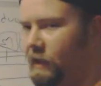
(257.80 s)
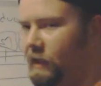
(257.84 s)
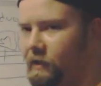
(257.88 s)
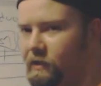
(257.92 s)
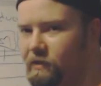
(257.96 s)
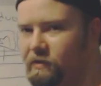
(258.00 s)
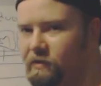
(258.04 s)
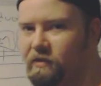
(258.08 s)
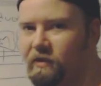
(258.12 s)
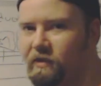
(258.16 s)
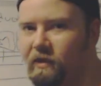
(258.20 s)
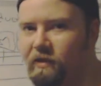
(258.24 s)

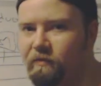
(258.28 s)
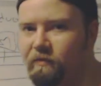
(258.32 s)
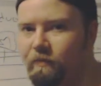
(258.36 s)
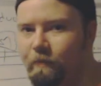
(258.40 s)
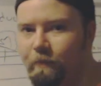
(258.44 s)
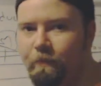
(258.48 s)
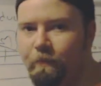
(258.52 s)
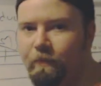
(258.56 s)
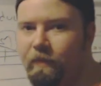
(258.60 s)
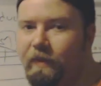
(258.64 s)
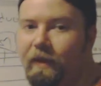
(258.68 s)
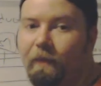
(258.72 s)
things.
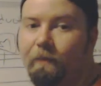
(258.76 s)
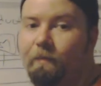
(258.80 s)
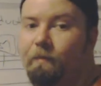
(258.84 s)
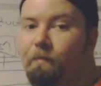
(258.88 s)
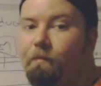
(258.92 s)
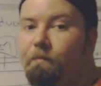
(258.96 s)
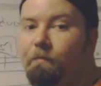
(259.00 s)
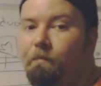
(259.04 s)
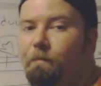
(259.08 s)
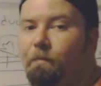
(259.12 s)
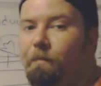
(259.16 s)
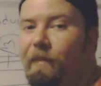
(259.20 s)

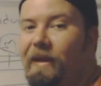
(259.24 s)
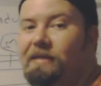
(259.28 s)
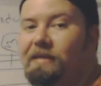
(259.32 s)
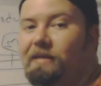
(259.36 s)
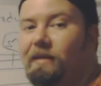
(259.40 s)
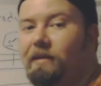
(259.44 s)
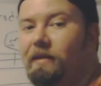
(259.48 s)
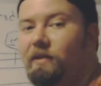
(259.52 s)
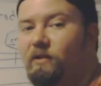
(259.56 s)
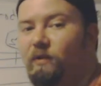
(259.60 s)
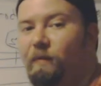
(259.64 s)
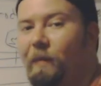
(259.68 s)
They
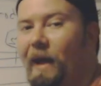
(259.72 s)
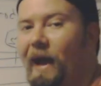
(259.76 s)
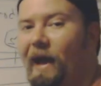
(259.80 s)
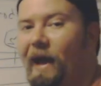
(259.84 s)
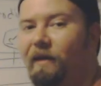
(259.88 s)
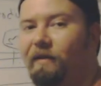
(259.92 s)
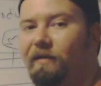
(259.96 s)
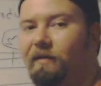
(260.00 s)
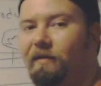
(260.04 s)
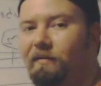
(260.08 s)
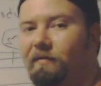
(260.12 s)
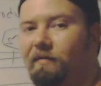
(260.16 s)
basically do
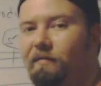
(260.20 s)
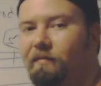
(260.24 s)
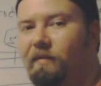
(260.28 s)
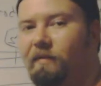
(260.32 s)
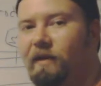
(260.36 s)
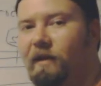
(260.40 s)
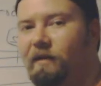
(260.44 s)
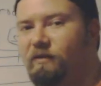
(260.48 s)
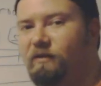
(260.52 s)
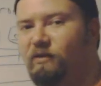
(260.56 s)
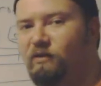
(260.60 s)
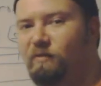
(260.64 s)
math.
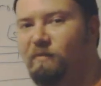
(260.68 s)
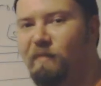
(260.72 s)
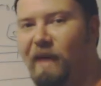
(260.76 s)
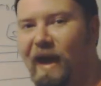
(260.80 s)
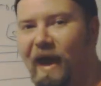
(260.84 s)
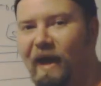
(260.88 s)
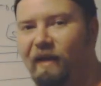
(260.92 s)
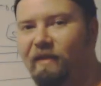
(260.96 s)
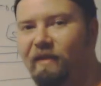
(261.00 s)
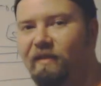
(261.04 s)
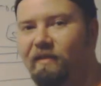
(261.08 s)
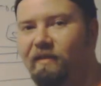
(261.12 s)
They do
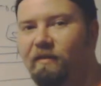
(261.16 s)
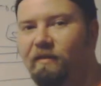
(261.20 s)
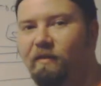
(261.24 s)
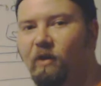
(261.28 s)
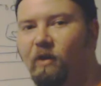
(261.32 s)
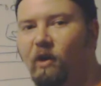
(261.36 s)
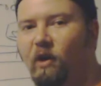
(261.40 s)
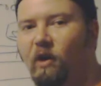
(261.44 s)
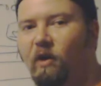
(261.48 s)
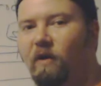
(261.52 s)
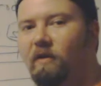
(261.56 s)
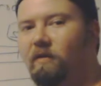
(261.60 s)
math
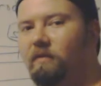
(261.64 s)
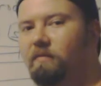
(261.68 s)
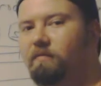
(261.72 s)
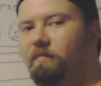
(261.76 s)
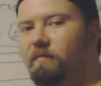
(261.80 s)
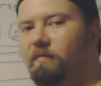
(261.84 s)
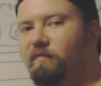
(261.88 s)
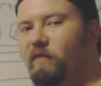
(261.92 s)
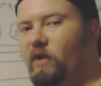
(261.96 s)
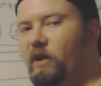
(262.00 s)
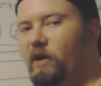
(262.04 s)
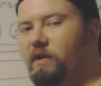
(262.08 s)
in all
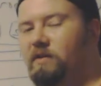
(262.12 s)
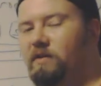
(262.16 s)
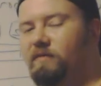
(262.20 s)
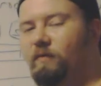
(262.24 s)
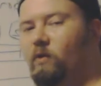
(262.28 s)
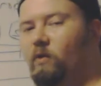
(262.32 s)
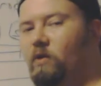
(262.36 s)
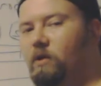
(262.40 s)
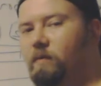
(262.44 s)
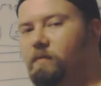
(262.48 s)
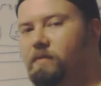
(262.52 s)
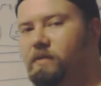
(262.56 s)
various
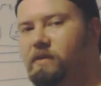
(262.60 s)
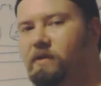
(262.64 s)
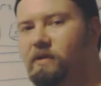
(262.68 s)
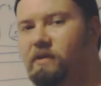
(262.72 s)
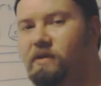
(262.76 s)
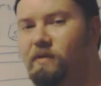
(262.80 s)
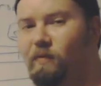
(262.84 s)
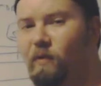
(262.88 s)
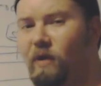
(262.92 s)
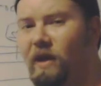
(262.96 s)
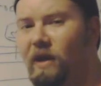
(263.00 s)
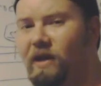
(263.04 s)
forms.
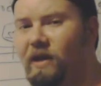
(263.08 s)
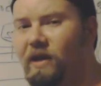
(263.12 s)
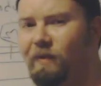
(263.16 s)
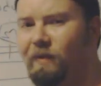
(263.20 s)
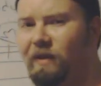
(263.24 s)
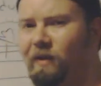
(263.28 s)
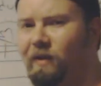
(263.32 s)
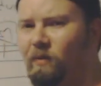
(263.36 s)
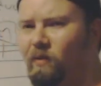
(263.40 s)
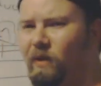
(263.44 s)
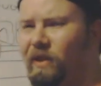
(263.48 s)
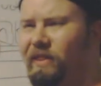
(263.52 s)
There's
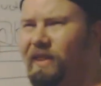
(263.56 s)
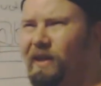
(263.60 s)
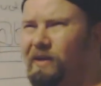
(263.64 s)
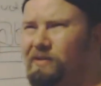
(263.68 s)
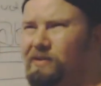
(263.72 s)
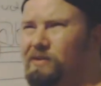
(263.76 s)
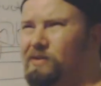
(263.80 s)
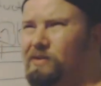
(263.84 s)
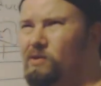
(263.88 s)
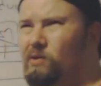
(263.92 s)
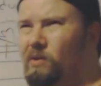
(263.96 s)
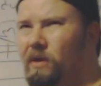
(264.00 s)
approximately
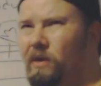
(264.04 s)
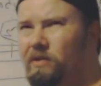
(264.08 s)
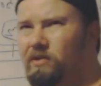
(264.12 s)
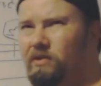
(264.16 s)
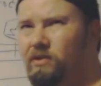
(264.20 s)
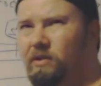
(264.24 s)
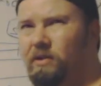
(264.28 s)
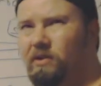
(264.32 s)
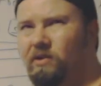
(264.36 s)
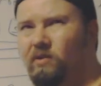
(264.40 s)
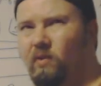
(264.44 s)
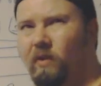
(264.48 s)

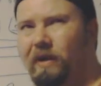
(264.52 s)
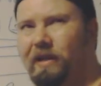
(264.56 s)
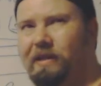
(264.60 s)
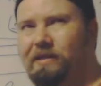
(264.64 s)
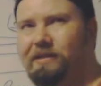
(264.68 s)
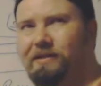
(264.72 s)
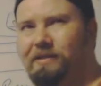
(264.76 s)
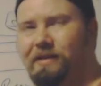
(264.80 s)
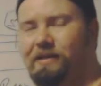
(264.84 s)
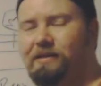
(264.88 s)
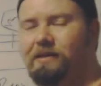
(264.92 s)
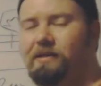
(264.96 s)

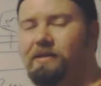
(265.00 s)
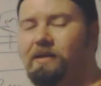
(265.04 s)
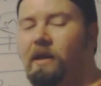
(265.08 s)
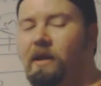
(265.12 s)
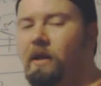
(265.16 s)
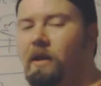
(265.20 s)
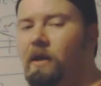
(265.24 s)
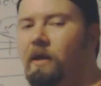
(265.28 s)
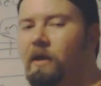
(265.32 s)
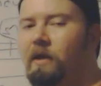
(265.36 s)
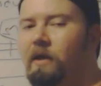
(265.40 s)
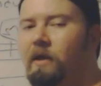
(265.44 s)
1,226
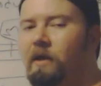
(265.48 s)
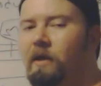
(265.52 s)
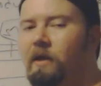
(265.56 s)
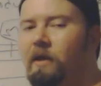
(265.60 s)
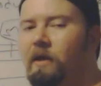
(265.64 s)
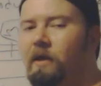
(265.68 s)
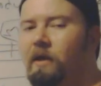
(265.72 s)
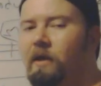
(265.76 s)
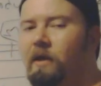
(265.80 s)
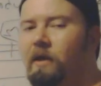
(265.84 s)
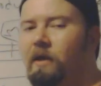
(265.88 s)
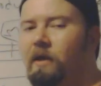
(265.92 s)

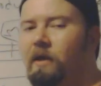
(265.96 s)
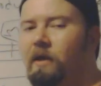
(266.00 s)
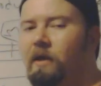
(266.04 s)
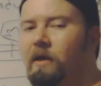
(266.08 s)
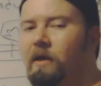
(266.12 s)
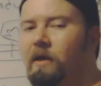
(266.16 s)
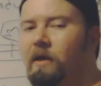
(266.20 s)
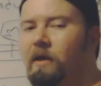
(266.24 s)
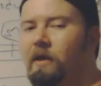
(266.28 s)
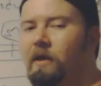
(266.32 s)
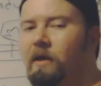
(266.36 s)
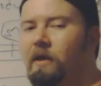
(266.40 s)
instructions
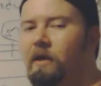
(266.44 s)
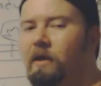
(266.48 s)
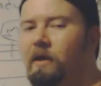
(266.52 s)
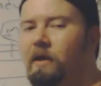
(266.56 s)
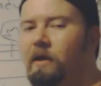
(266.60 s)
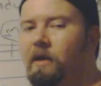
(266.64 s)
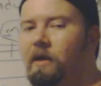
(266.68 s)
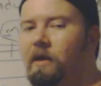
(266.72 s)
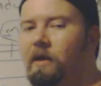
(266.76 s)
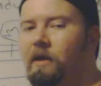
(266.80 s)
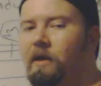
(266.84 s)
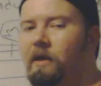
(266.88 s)
in the
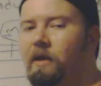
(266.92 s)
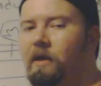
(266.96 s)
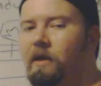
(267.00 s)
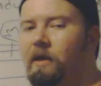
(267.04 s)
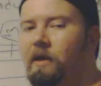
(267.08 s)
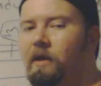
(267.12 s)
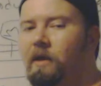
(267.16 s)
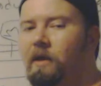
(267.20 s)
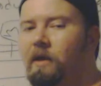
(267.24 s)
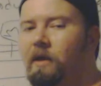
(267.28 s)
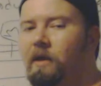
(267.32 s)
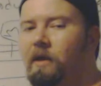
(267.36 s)
Intel
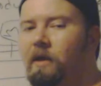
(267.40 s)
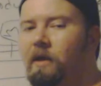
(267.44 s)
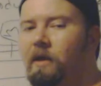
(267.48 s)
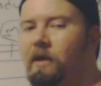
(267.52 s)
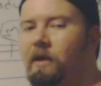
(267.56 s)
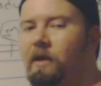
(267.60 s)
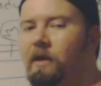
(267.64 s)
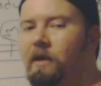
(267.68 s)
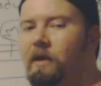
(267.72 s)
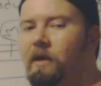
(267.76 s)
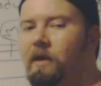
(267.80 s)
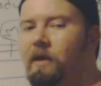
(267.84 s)
32-bit
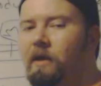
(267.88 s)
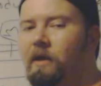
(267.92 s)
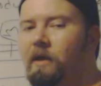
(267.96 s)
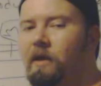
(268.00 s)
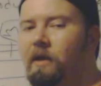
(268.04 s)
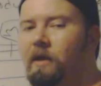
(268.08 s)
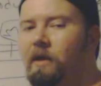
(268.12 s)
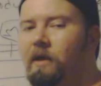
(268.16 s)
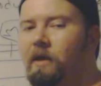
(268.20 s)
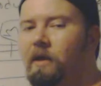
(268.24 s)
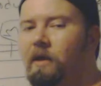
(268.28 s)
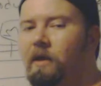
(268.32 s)
CISC
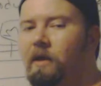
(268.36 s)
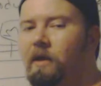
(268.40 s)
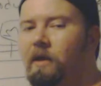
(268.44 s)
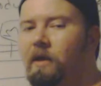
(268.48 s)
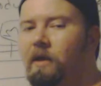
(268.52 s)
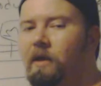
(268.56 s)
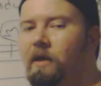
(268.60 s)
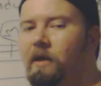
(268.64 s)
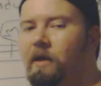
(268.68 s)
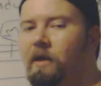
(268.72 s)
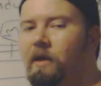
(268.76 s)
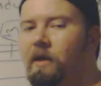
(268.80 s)

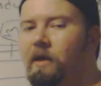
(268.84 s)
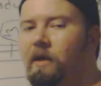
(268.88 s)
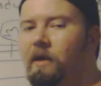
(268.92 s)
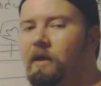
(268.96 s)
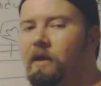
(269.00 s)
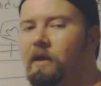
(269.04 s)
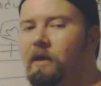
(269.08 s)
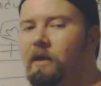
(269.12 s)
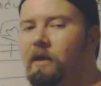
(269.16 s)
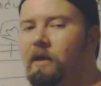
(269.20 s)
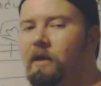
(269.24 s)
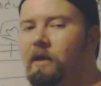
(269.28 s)
instruction set.
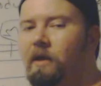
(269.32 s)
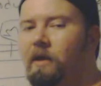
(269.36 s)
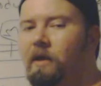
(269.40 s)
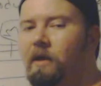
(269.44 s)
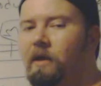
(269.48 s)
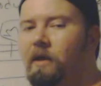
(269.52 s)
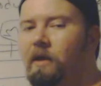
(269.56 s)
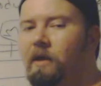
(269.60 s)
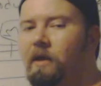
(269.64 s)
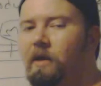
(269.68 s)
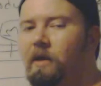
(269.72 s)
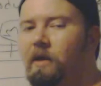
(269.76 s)

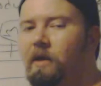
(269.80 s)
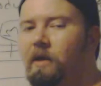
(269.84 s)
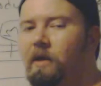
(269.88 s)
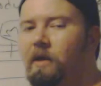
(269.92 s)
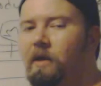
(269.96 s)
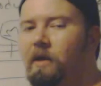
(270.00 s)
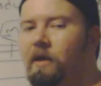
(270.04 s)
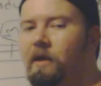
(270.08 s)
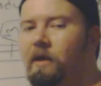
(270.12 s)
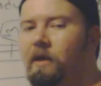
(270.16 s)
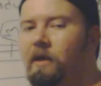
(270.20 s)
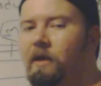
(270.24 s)

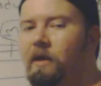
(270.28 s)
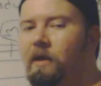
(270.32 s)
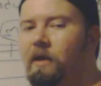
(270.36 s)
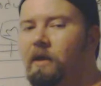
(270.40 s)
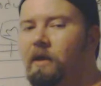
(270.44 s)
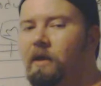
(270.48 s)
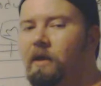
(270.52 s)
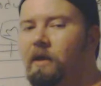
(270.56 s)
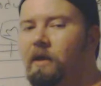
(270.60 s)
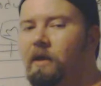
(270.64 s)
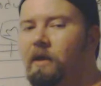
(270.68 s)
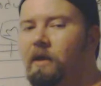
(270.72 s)
That's complex
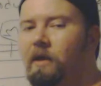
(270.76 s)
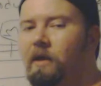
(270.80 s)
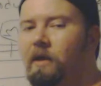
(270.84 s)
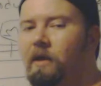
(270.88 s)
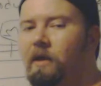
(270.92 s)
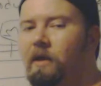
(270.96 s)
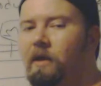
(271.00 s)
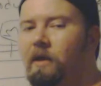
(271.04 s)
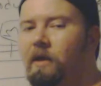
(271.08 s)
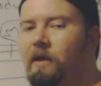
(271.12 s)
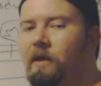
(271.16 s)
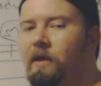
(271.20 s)
instruction
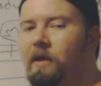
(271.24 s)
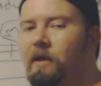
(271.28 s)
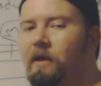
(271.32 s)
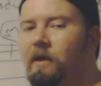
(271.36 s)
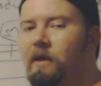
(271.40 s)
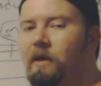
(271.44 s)
set.